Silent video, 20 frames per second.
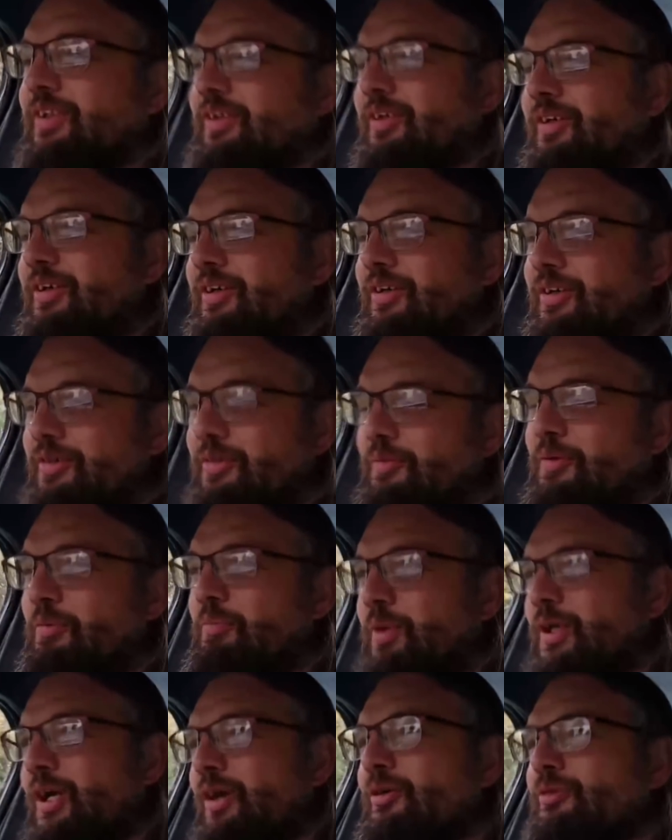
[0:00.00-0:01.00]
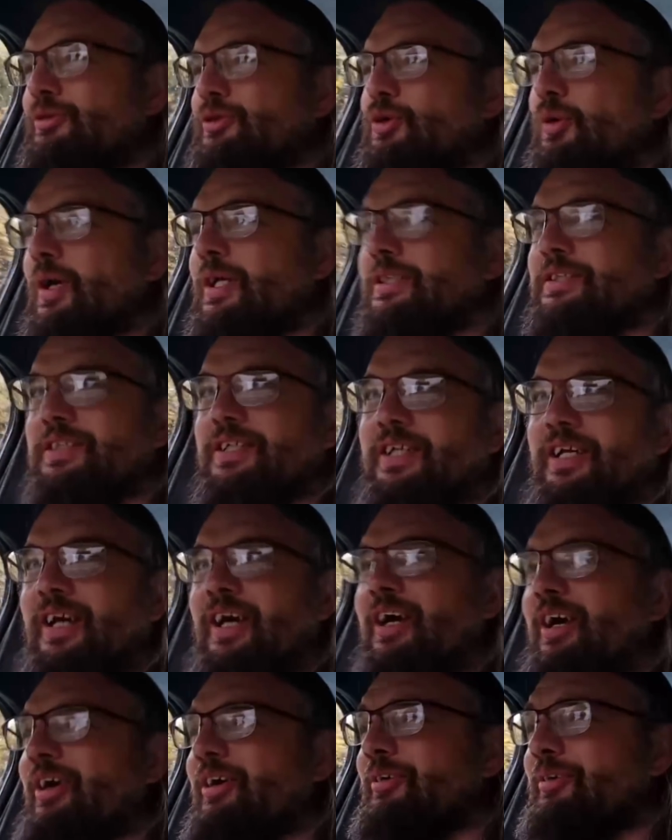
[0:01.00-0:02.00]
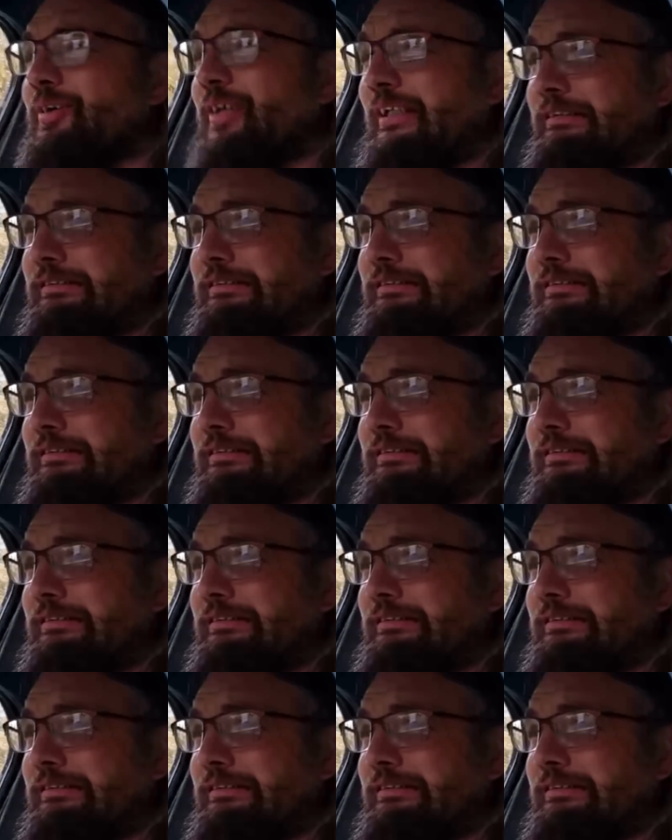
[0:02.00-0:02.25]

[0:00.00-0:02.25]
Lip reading: Oh, we're below 20 now.